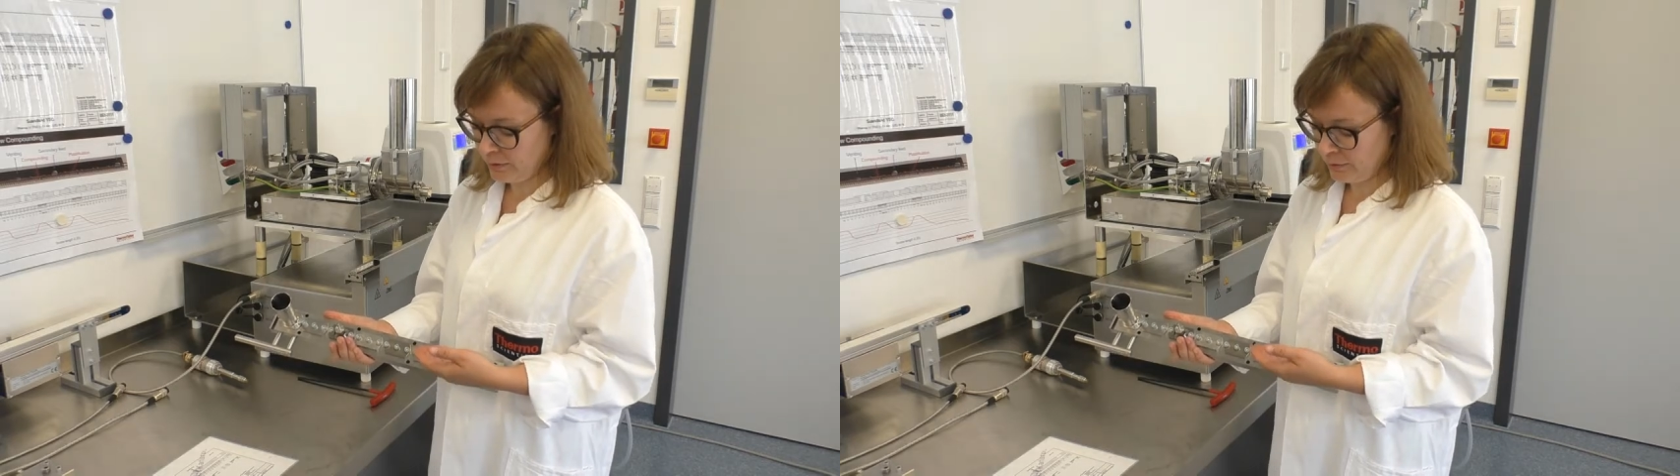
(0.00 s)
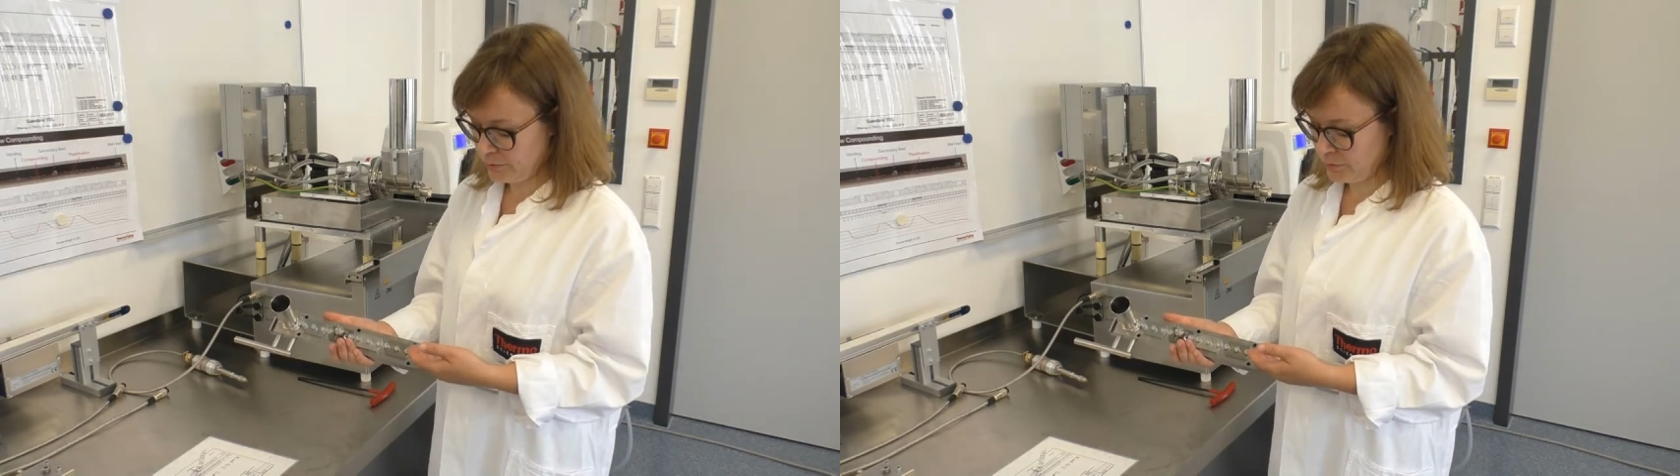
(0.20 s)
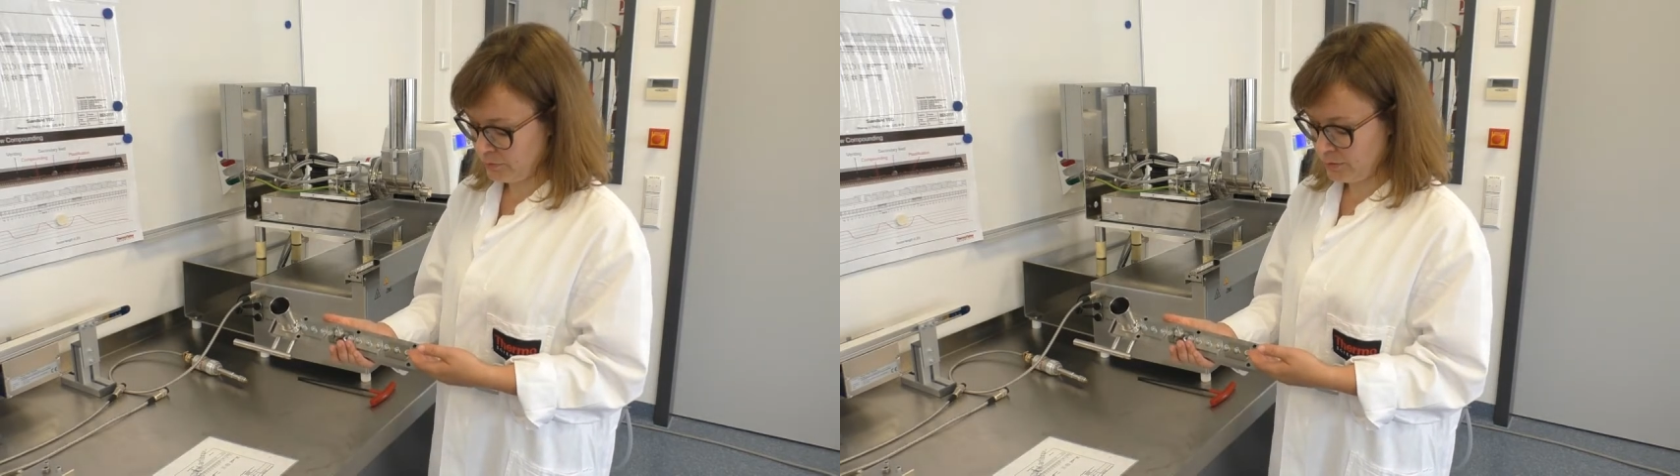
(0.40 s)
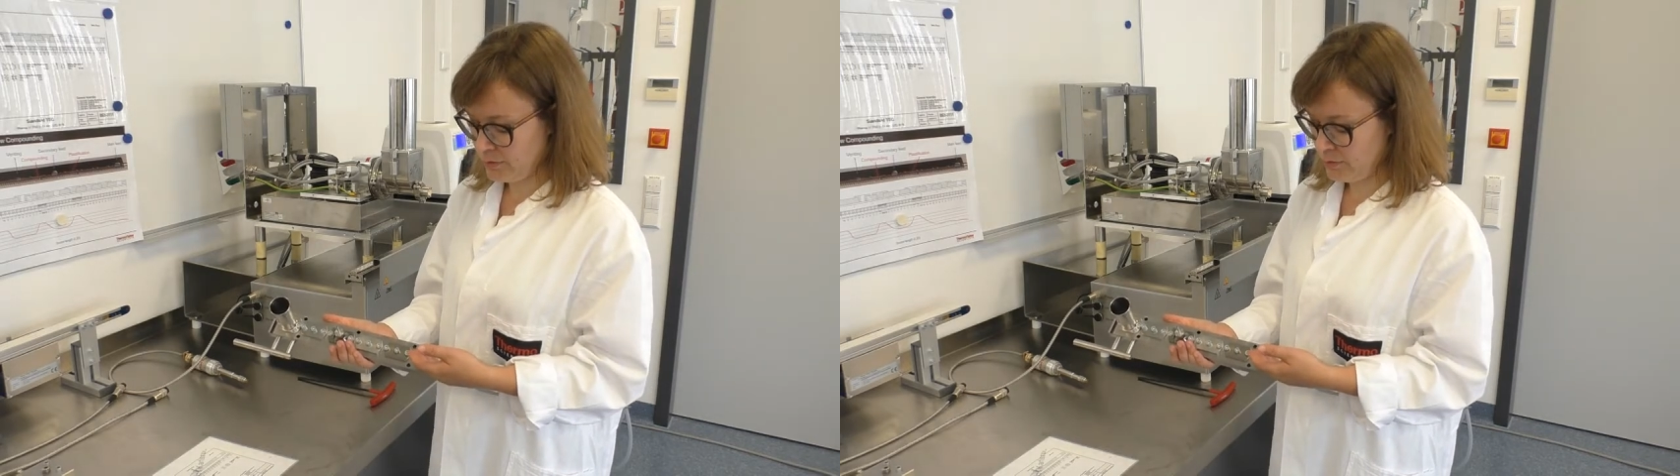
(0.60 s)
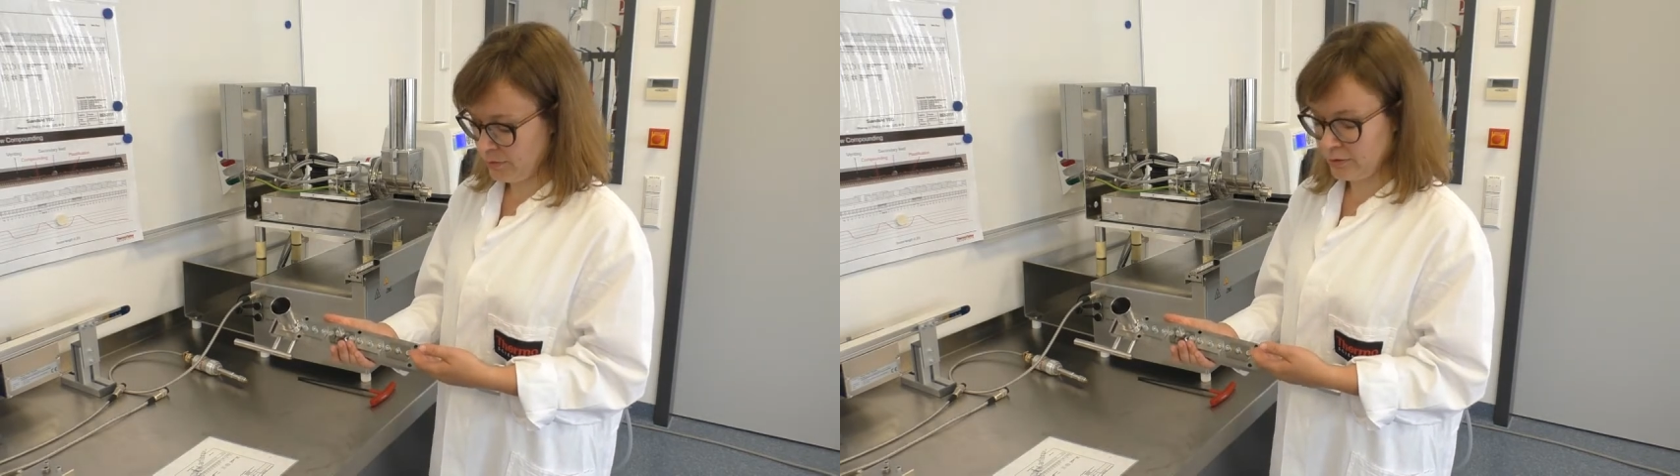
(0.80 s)
also
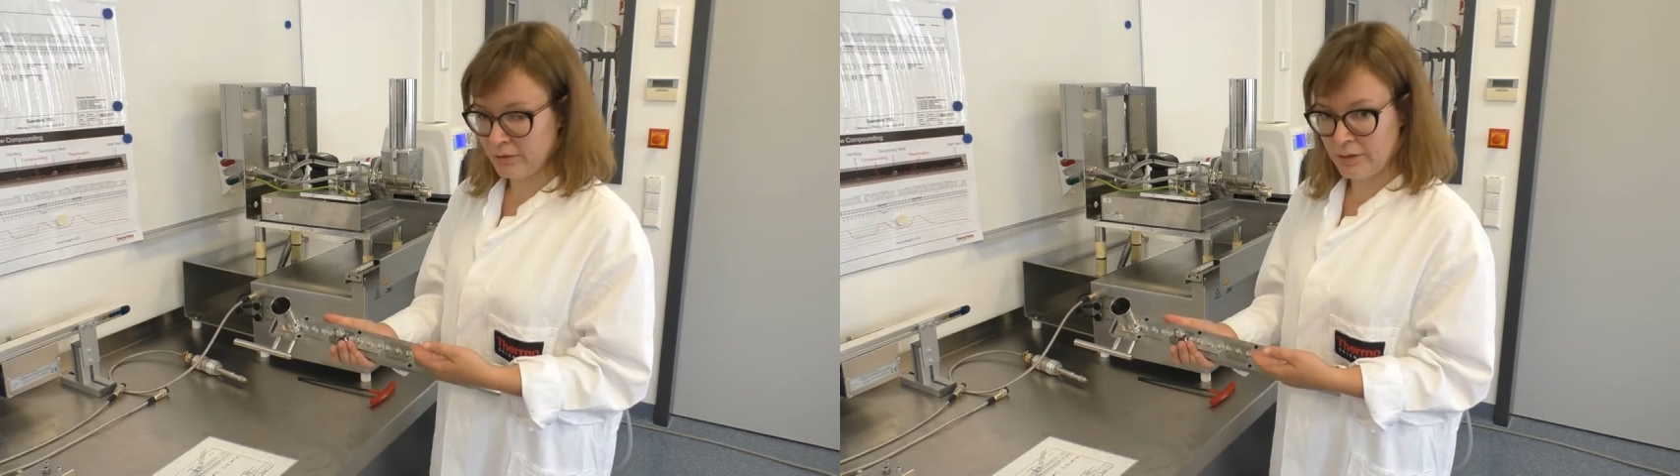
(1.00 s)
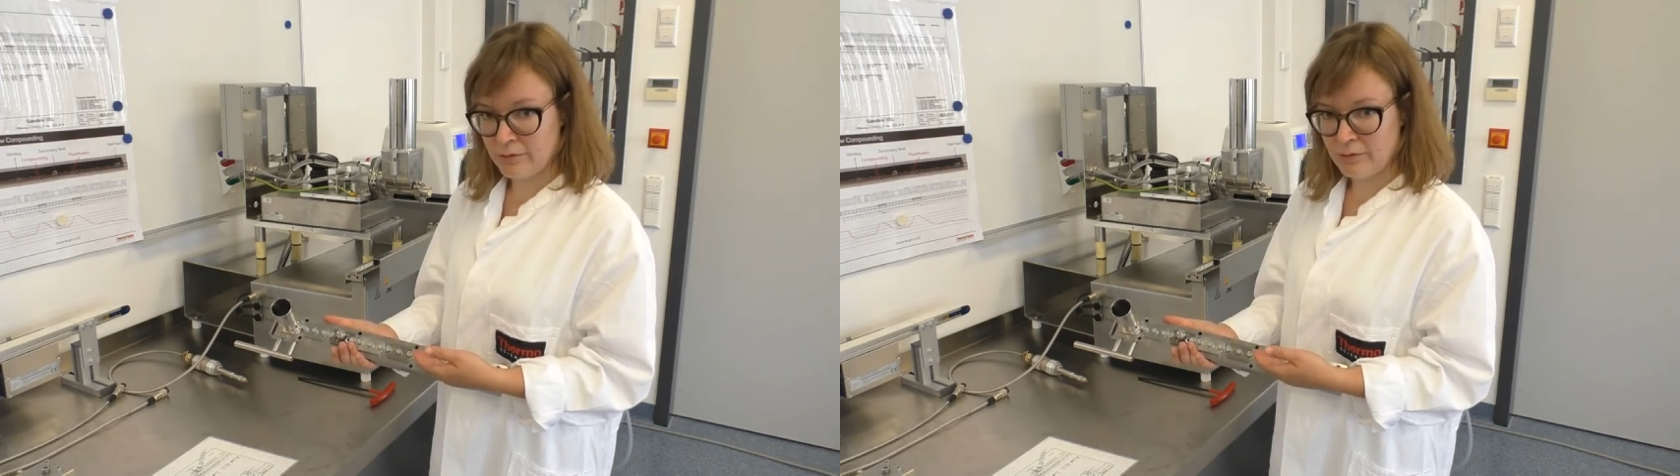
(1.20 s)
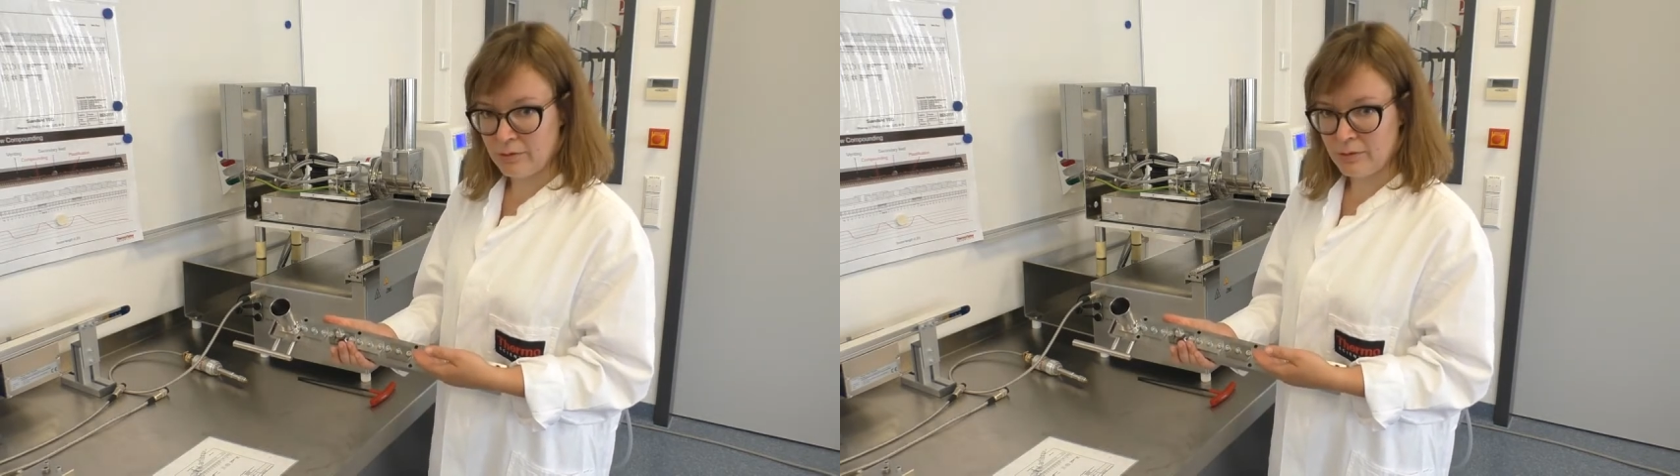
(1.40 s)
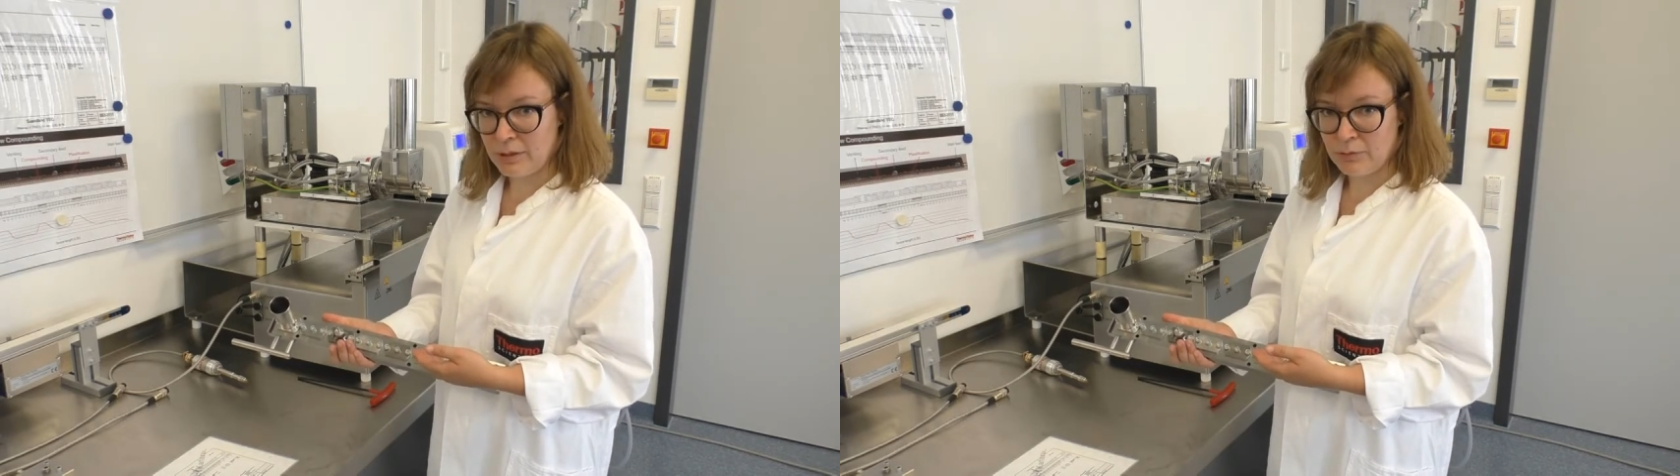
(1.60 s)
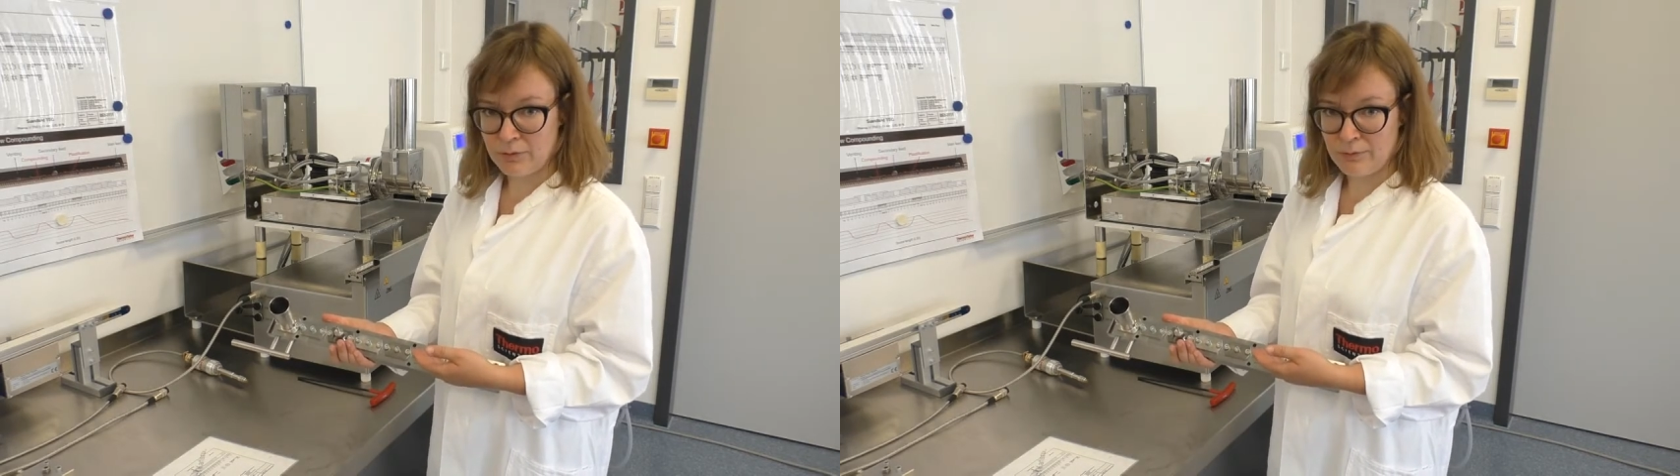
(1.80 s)
install another
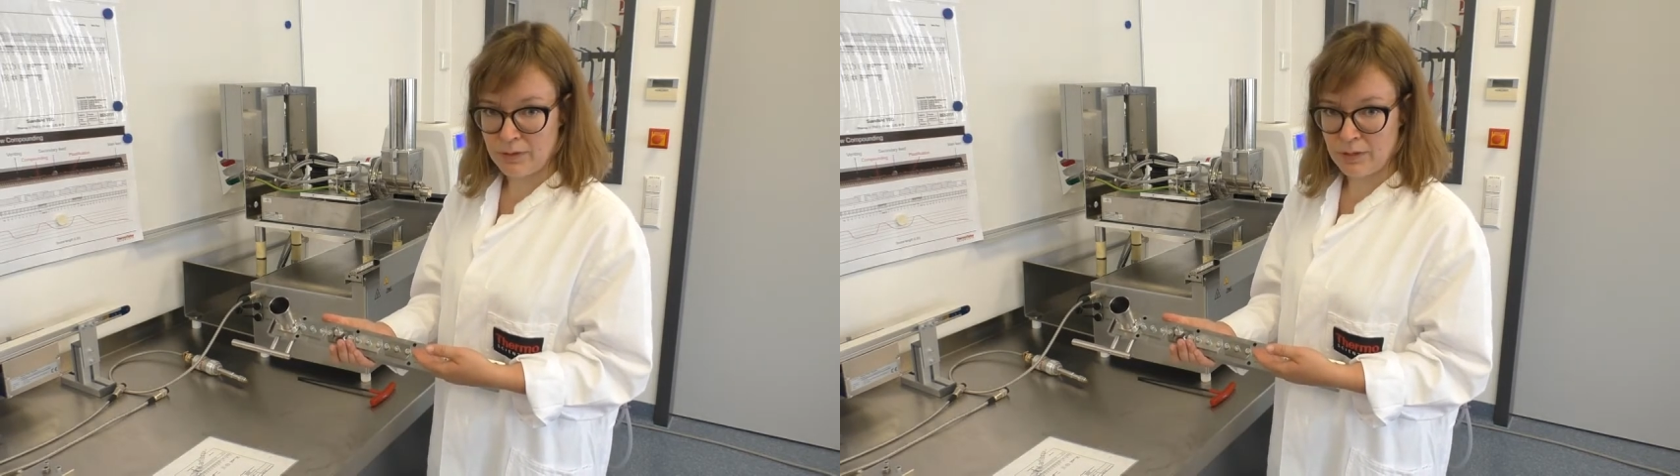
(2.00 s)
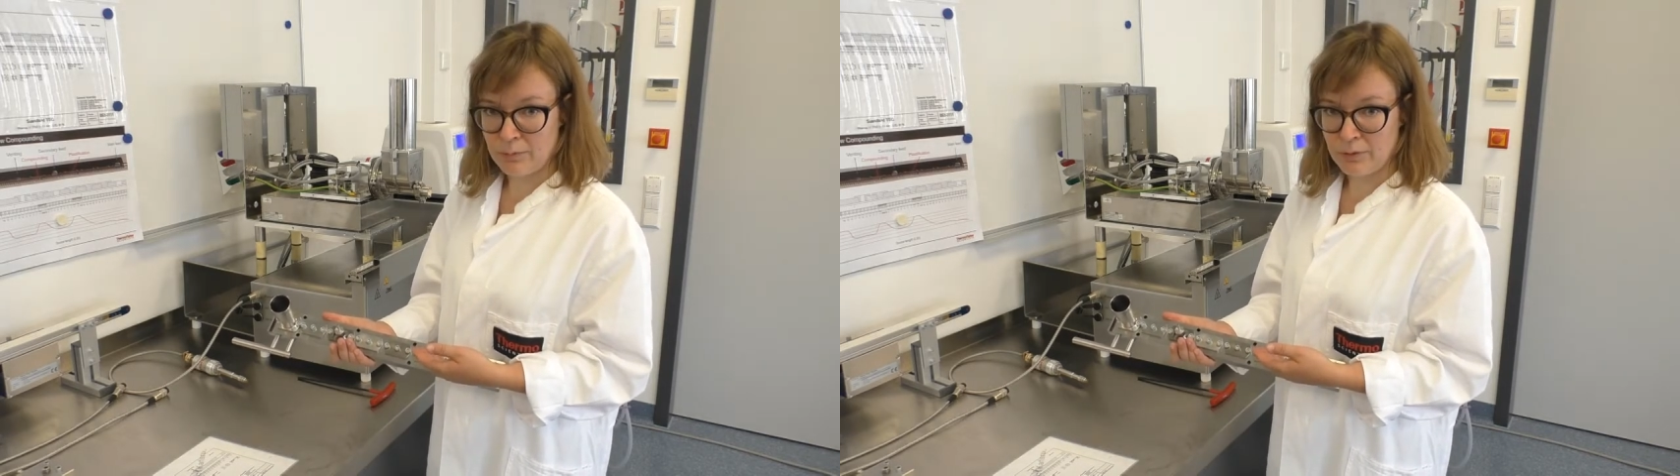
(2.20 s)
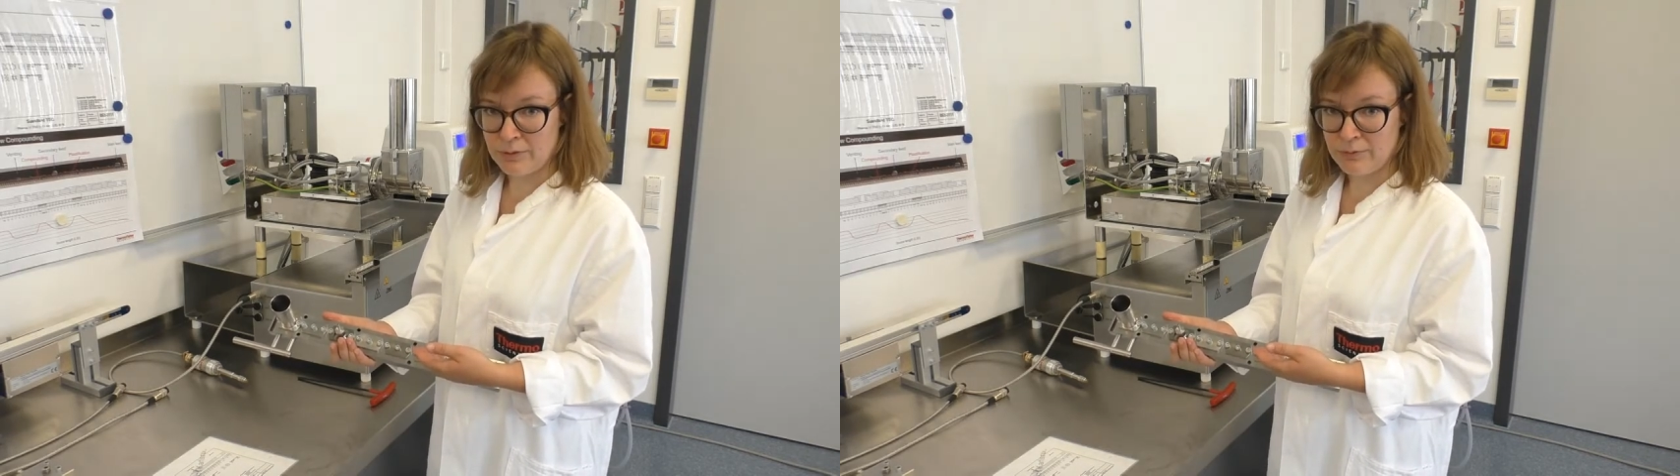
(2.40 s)
liquid feeding port,